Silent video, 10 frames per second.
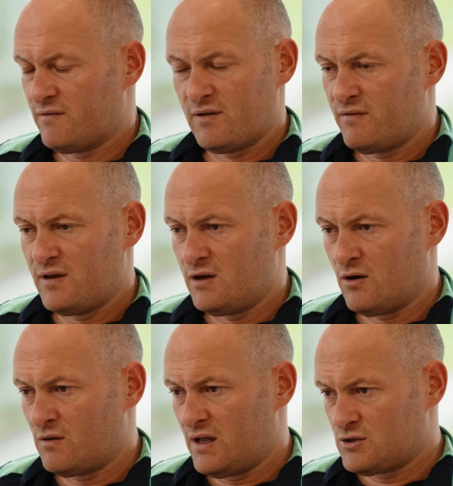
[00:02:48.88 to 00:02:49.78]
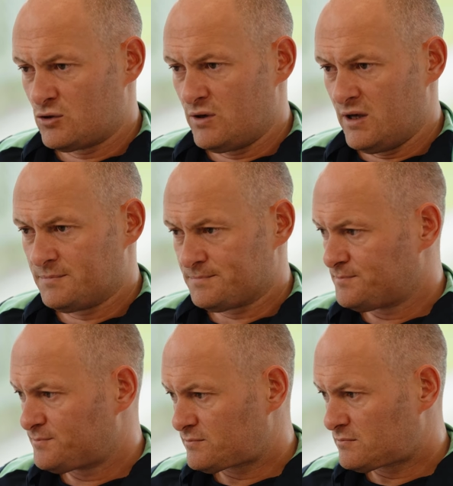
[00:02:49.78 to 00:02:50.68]
if the young lads are going
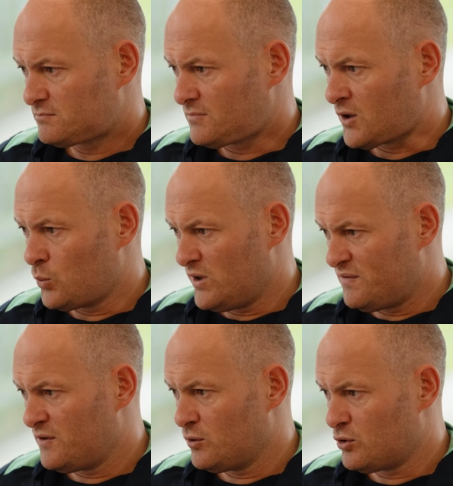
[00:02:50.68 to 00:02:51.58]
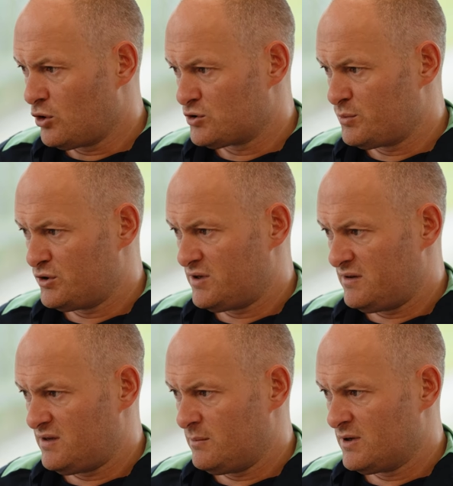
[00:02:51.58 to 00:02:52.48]
to, we feel, contribute to the
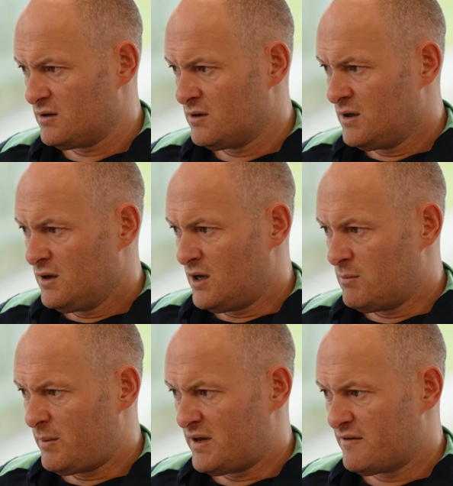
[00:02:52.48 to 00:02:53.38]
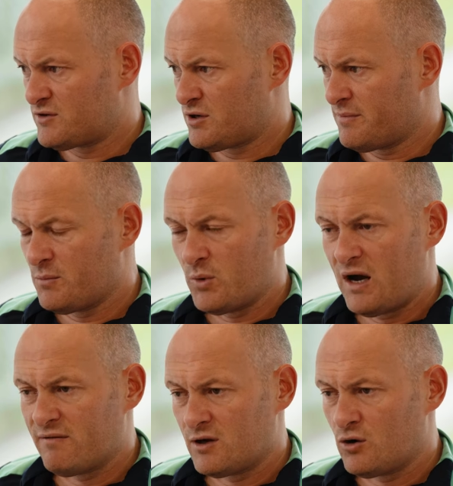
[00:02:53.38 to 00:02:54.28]
team and maybe give us something we
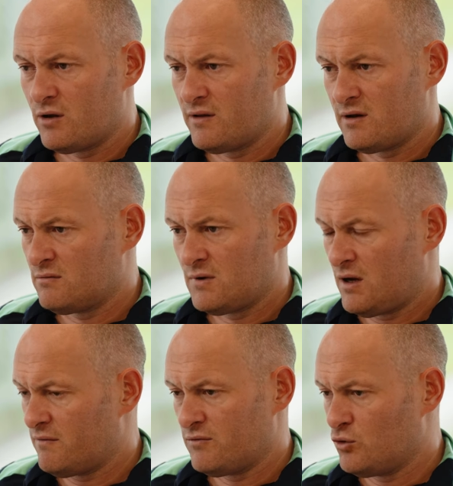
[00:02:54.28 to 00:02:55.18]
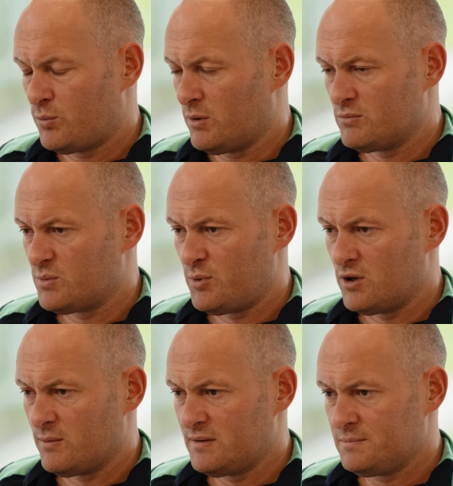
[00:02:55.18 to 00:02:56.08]
haven't got, then I'll have no problems with putting
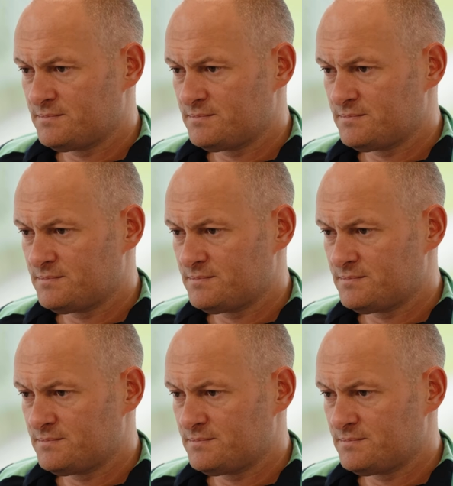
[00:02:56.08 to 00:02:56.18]
them in.